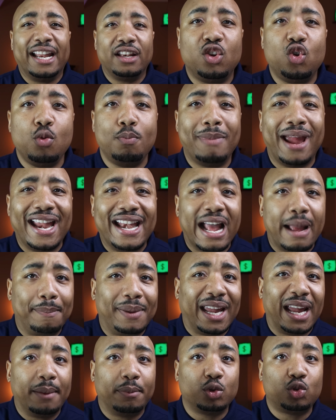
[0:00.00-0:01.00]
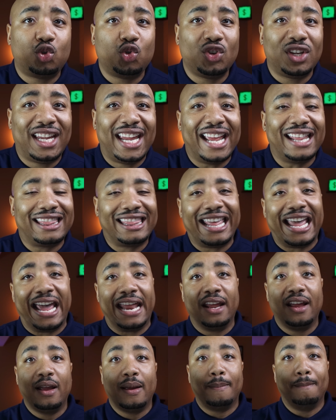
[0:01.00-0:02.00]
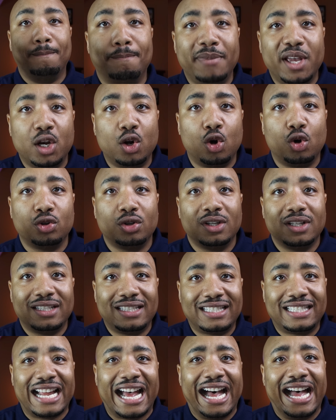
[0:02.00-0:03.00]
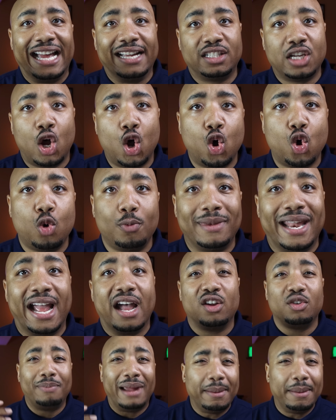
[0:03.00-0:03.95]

and you may not be able to get that middle size home now.